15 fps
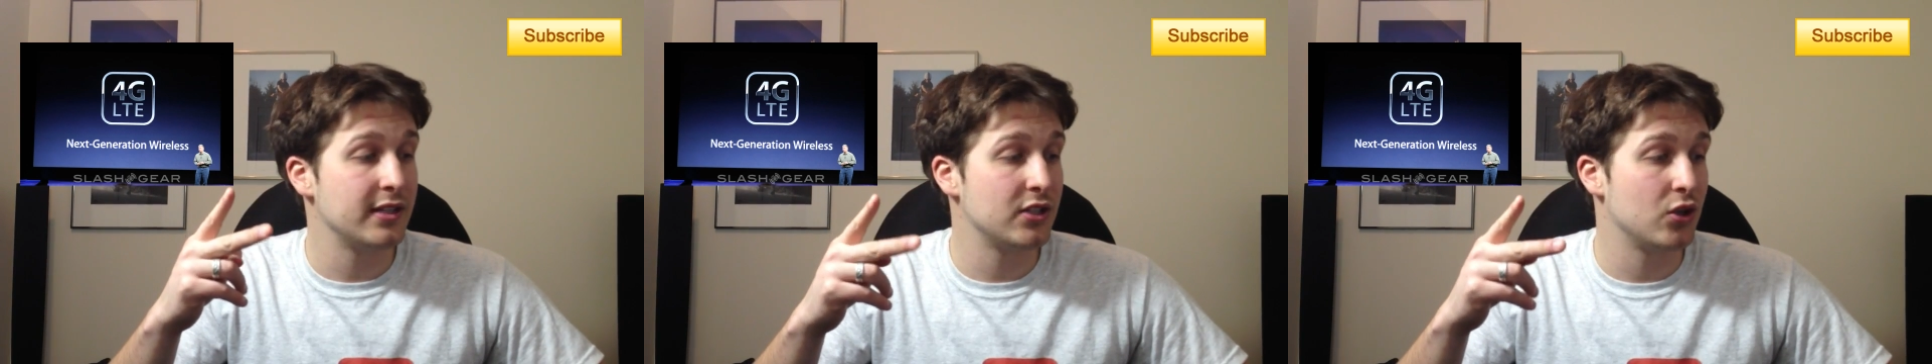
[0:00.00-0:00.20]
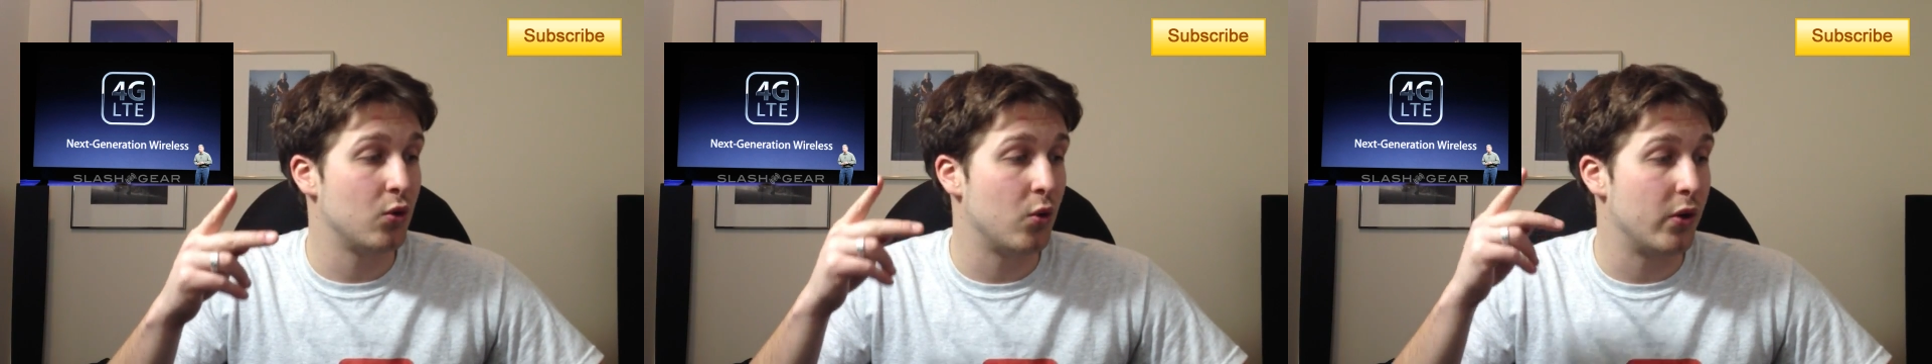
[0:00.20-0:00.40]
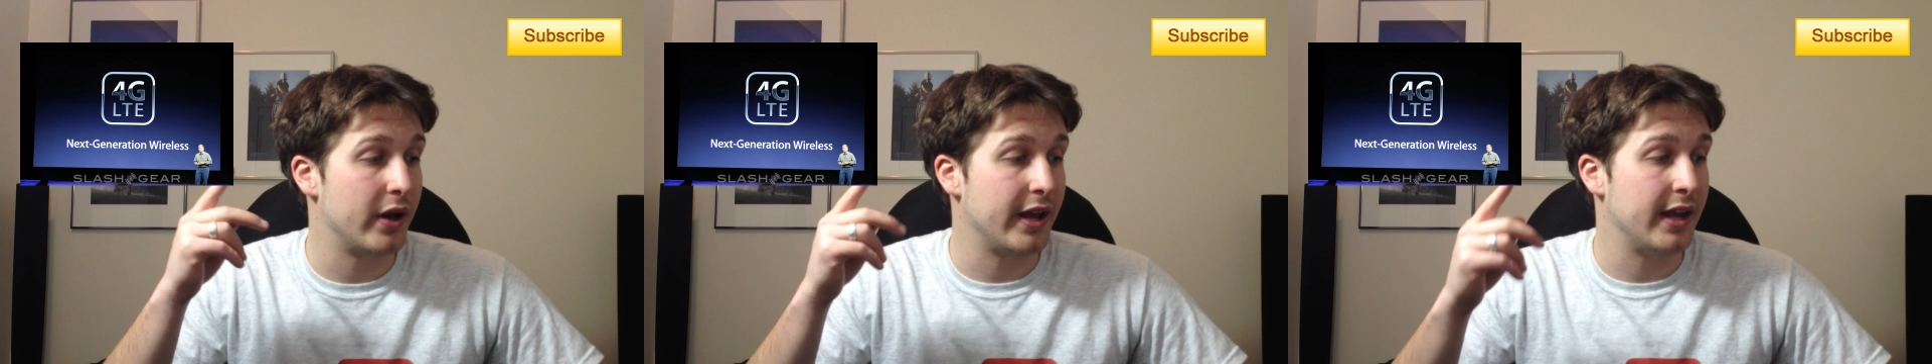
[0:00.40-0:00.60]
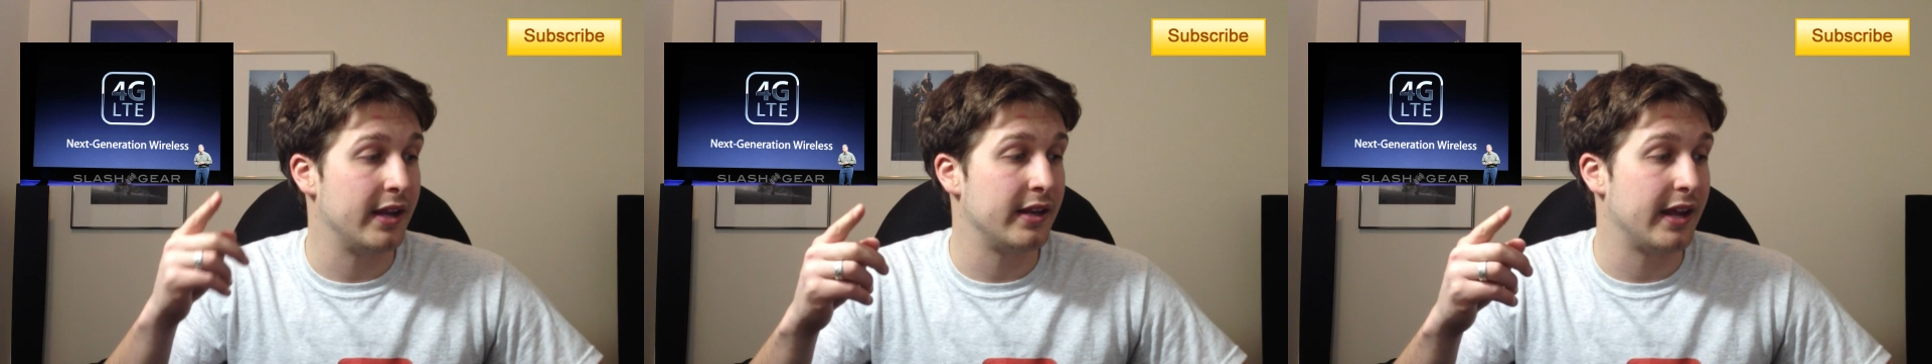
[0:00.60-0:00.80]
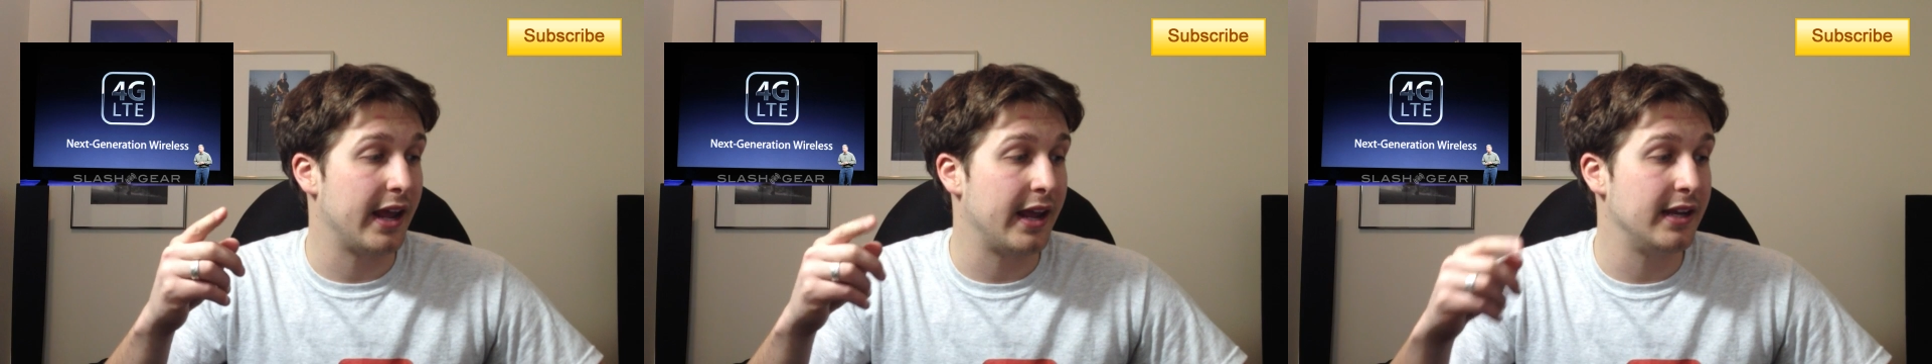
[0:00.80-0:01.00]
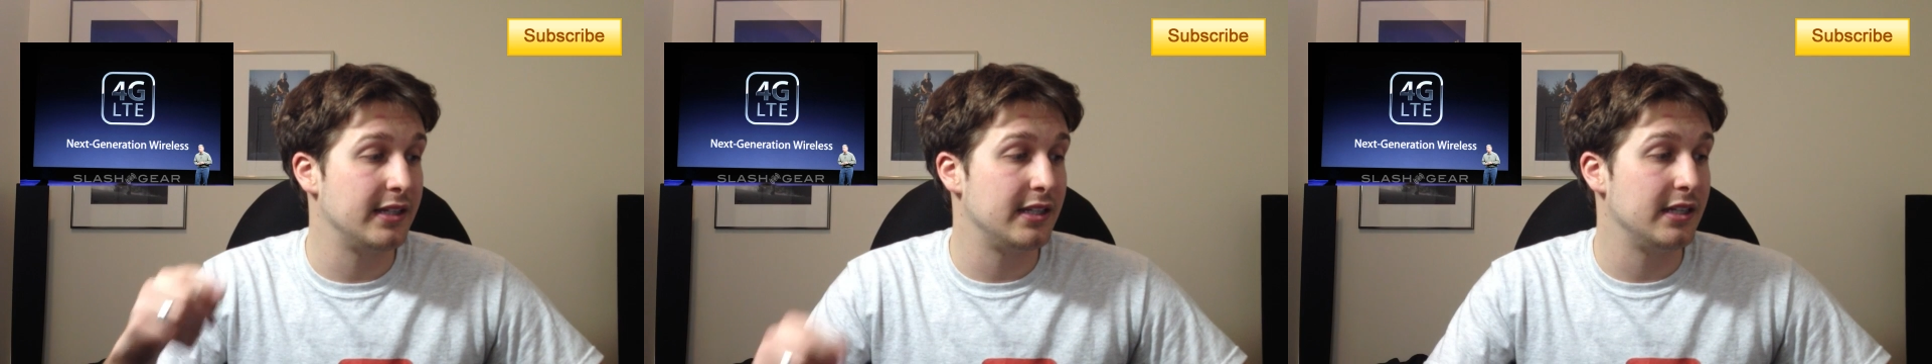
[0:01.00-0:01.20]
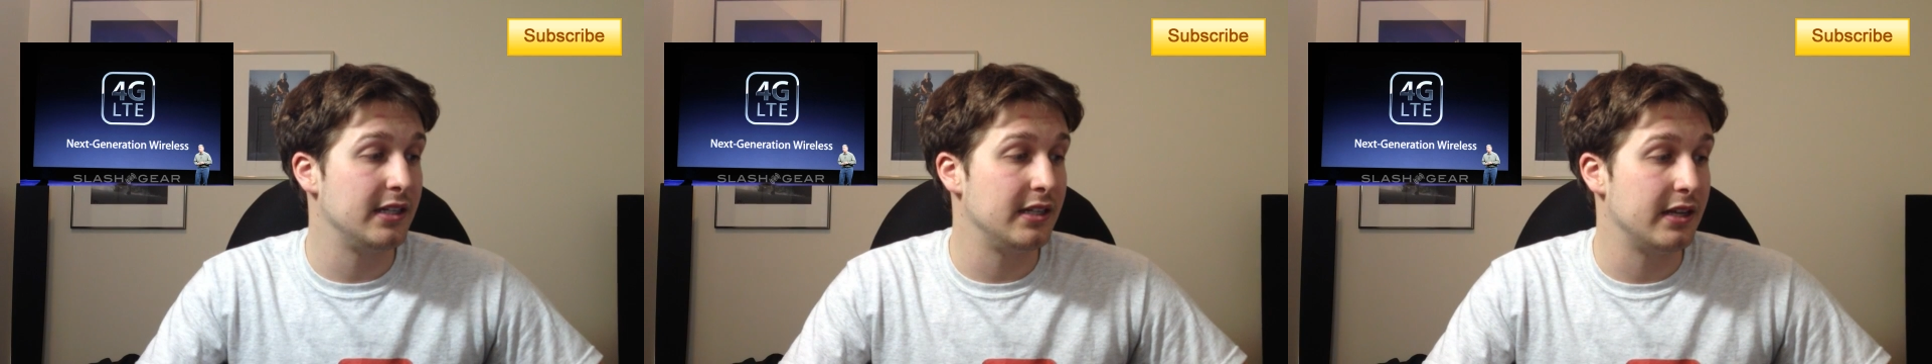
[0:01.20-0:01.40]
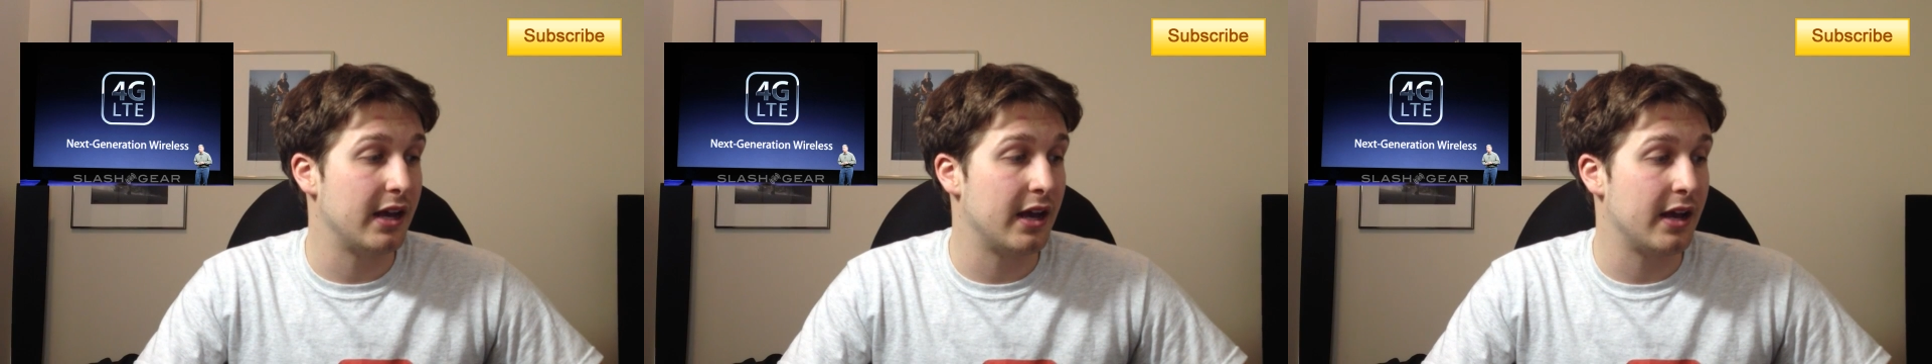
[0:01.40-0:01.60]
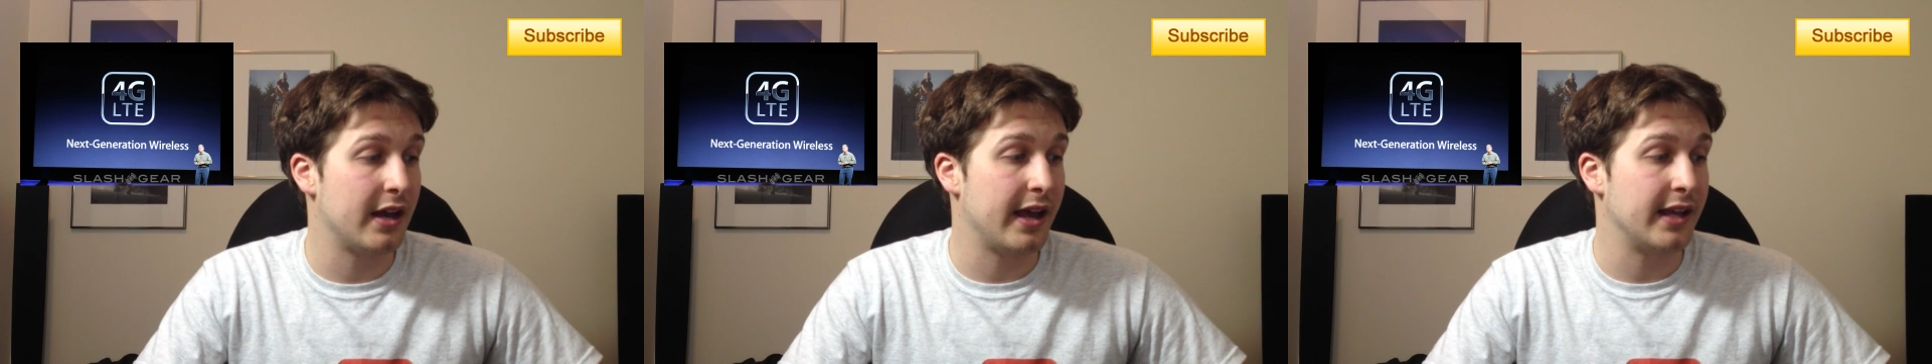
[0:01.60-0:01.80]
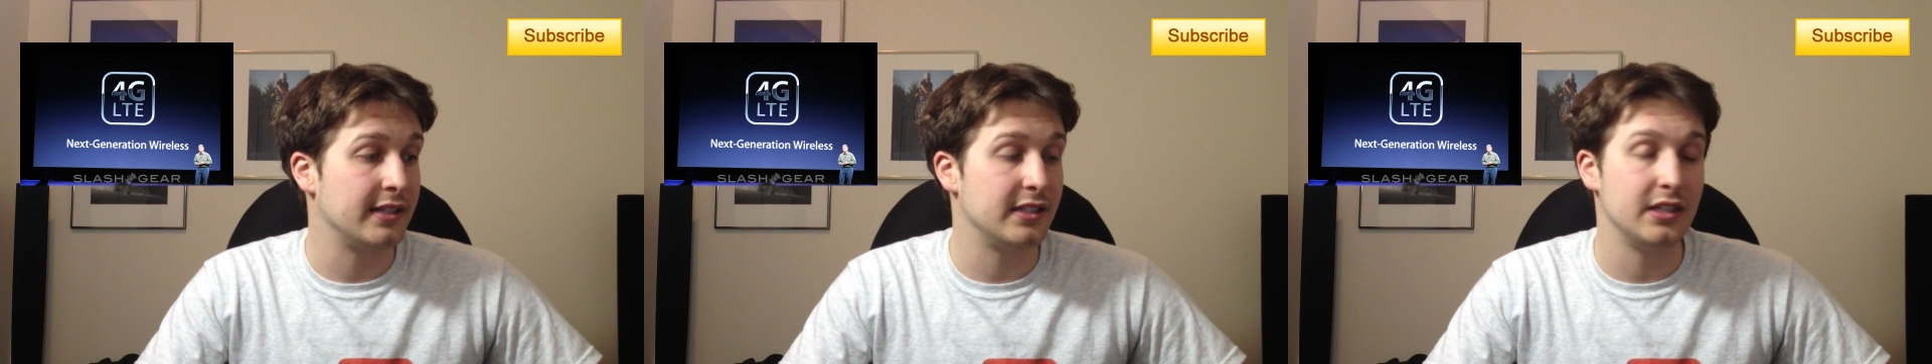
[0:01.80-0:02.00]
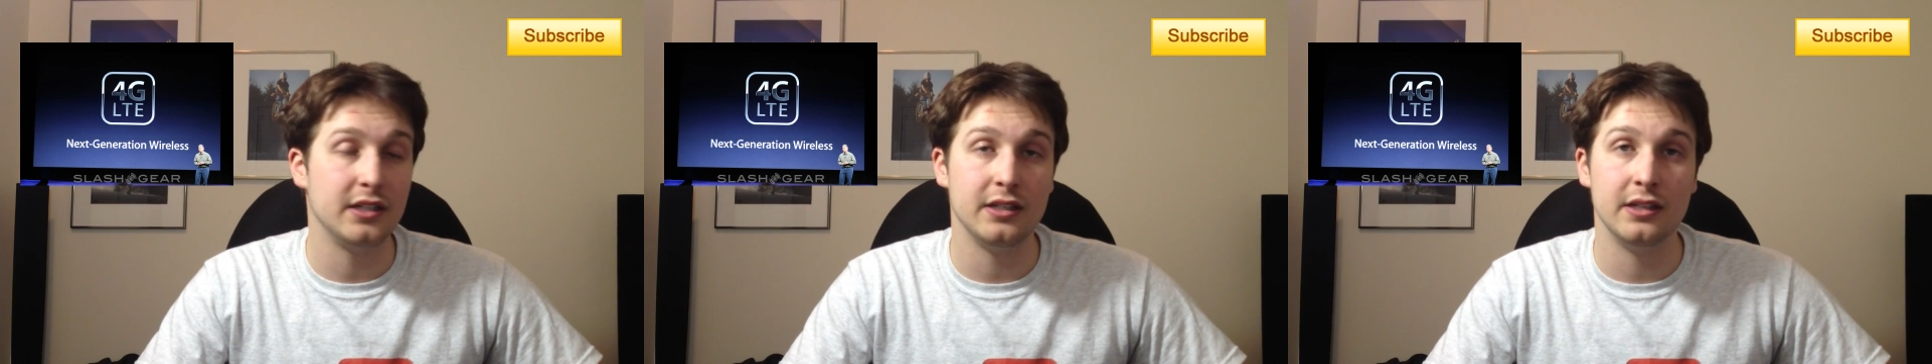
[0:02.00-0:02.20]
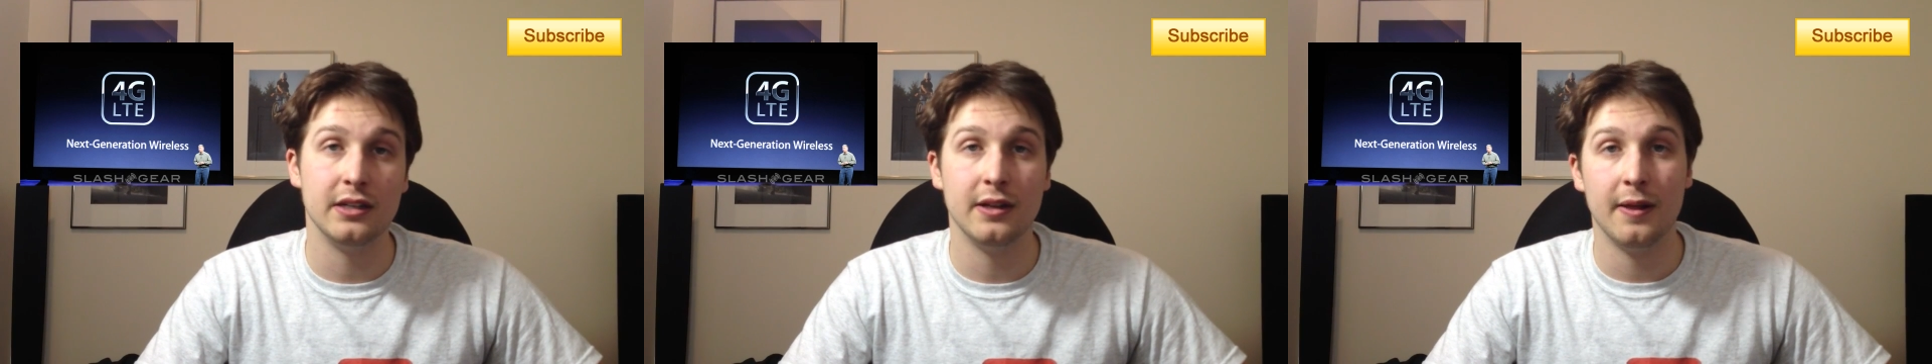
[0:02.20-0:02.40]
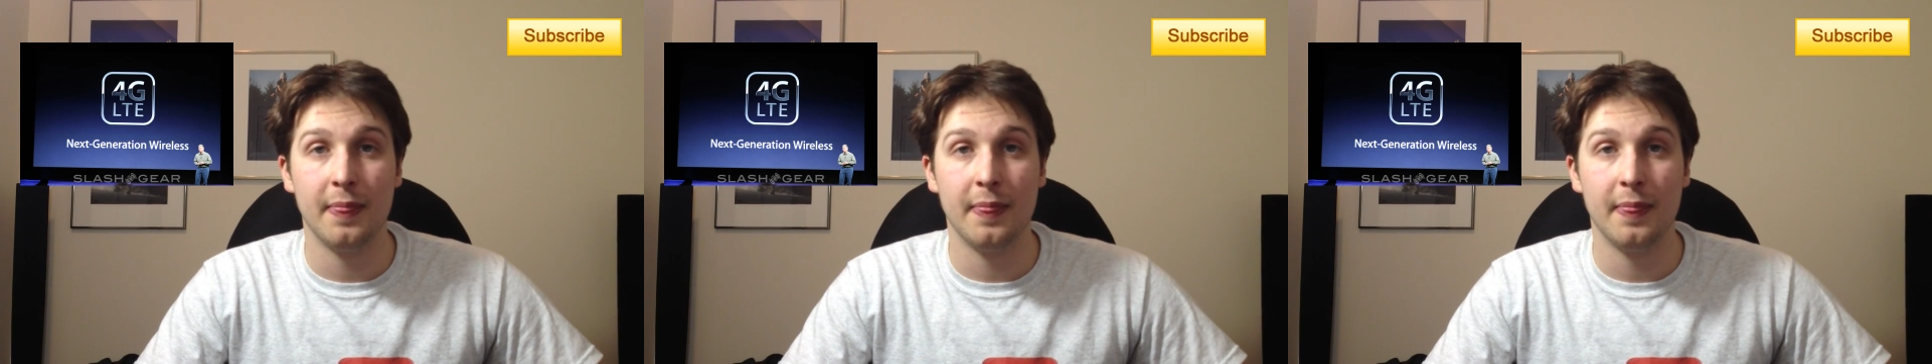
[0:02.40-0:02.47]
so an AT&T